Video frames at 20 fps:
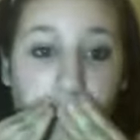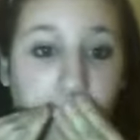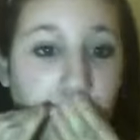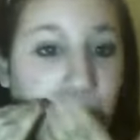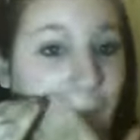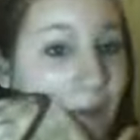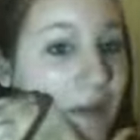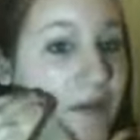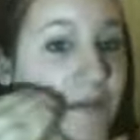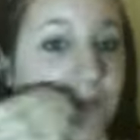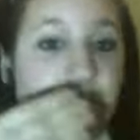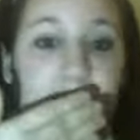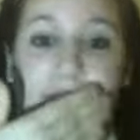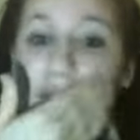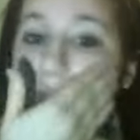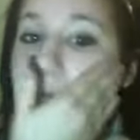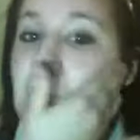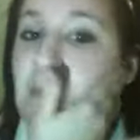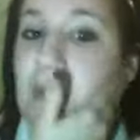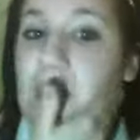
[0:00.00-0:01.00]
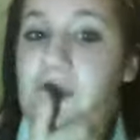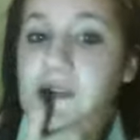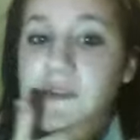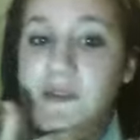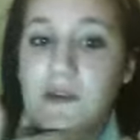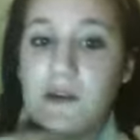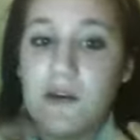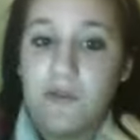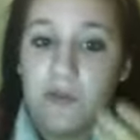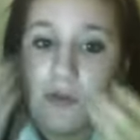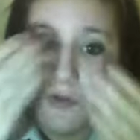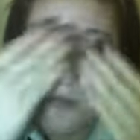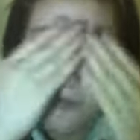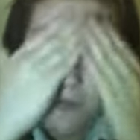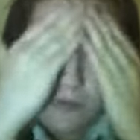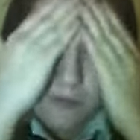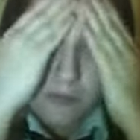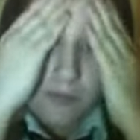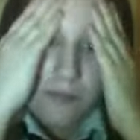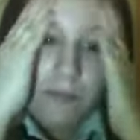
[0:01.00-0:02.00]
make your skin better, or
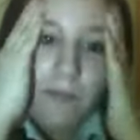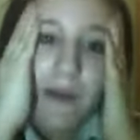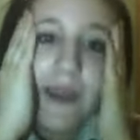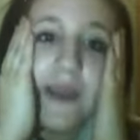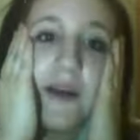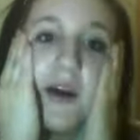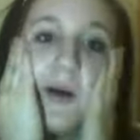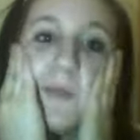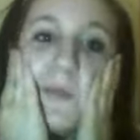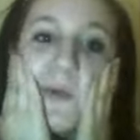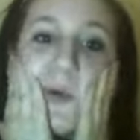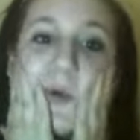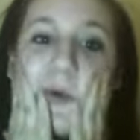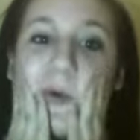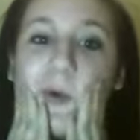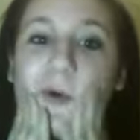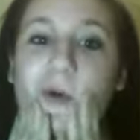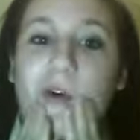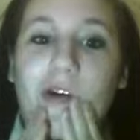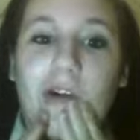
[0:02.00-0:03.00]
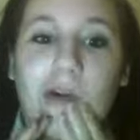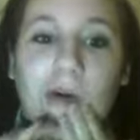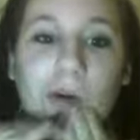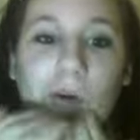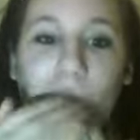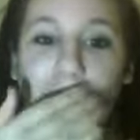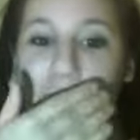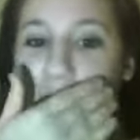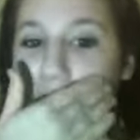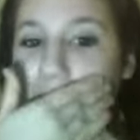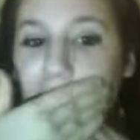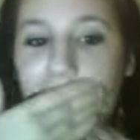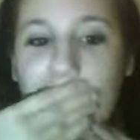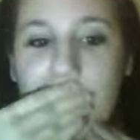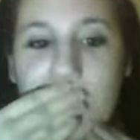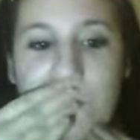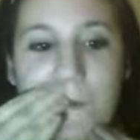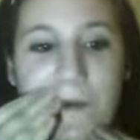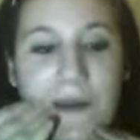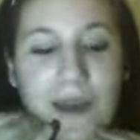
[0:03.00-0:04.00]
makeup tutorials, or
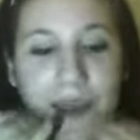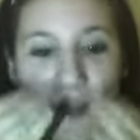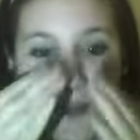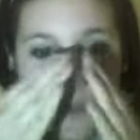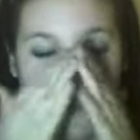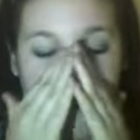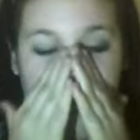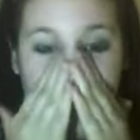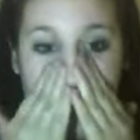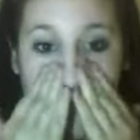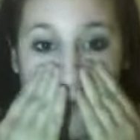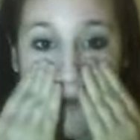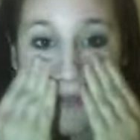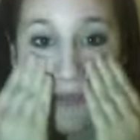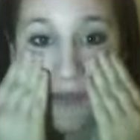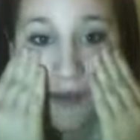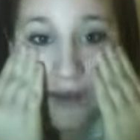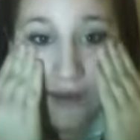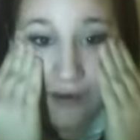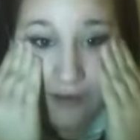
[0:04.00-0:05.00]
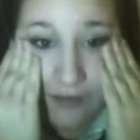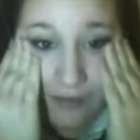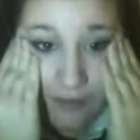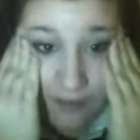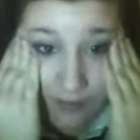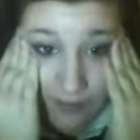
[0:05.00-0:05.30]
anything like that,